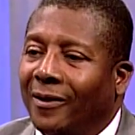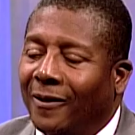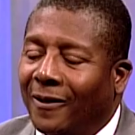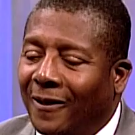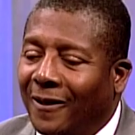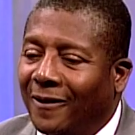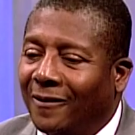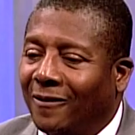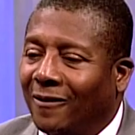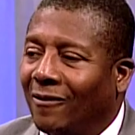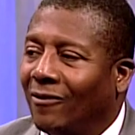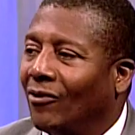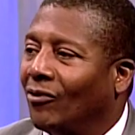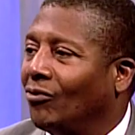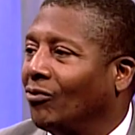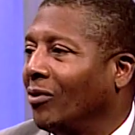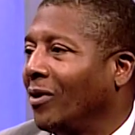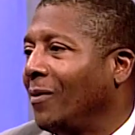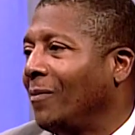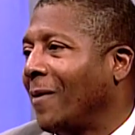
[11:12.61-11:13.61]
listen, the
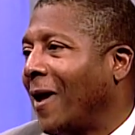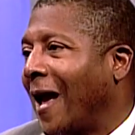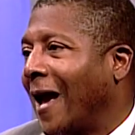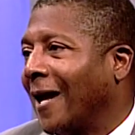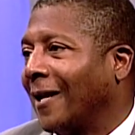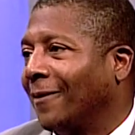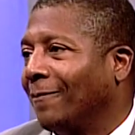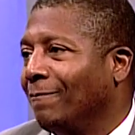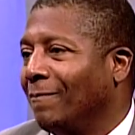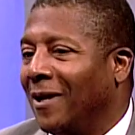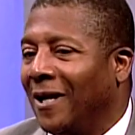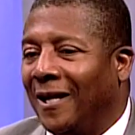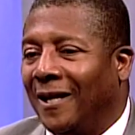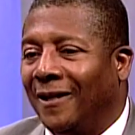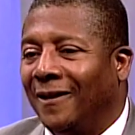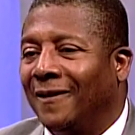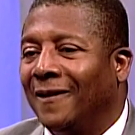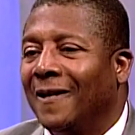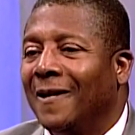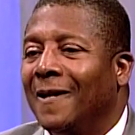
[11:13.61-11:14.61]
DREAM Act
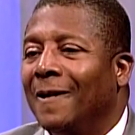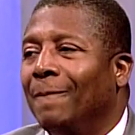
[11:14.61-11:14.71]
means